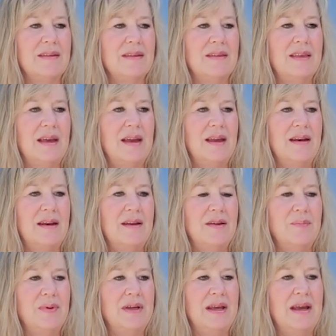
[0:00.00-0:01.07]
then
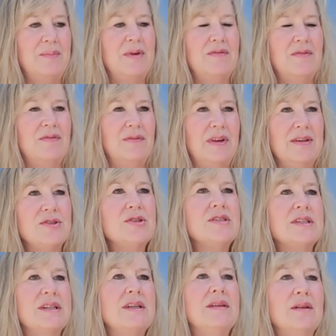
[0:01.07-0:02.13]
became
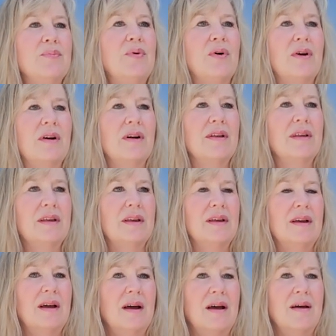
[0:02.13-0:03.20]
interested in the board
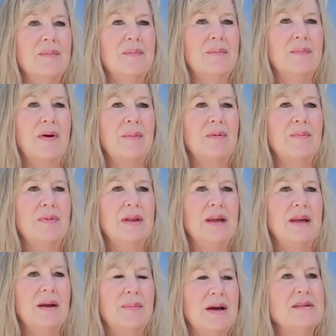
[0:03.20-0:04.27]

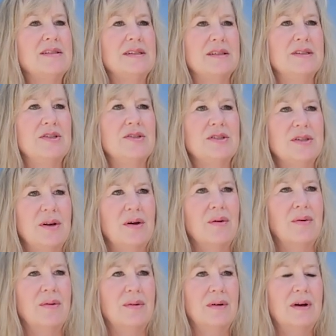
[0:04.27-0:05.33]
probably about 6 years
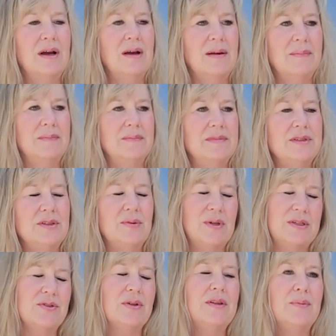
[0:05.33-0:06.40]
ago. So
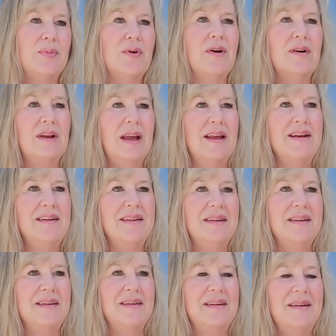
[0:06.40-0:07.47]
I joined the board and
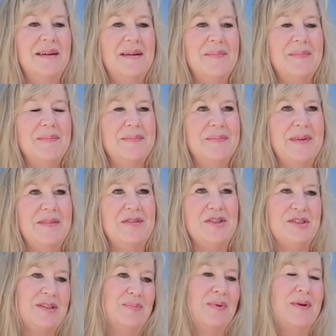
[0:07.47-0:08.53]
have
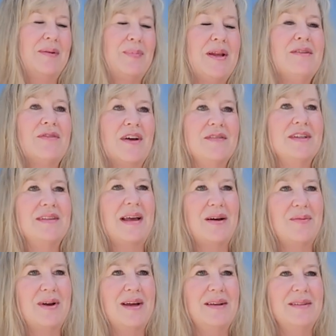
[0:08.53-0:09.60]
just been involved in
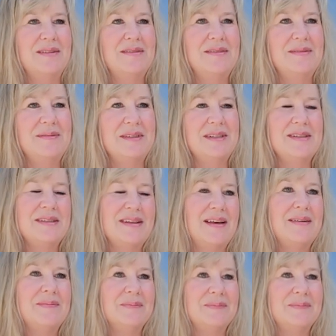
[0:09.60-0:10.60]
that way since then.